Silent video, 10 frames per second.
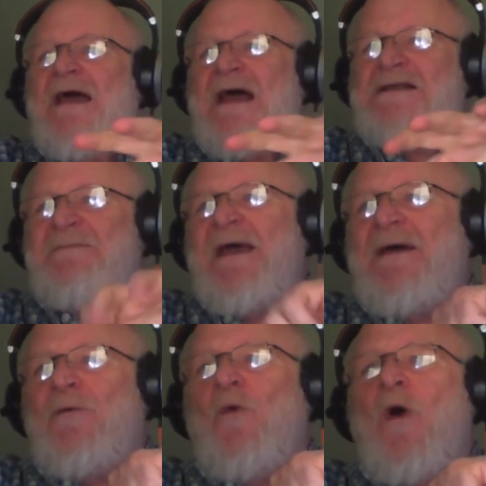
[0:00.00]
has
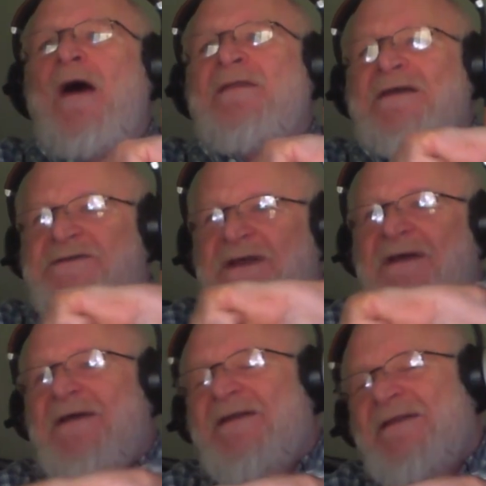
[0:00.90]
one
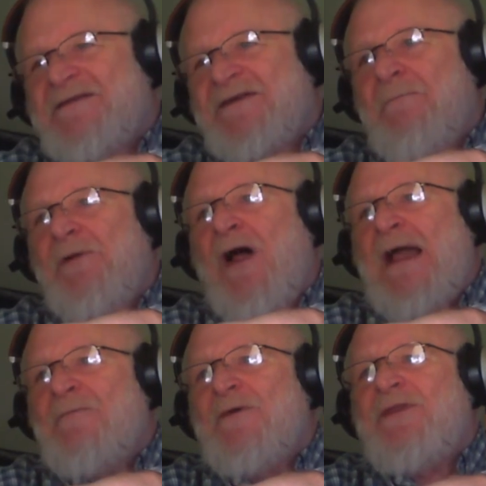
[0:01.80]
that's
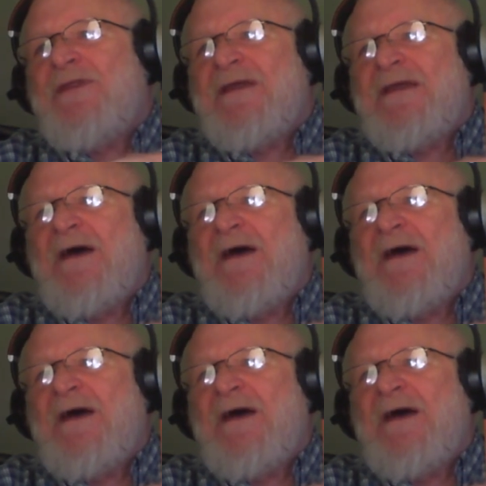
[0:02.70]
complying with the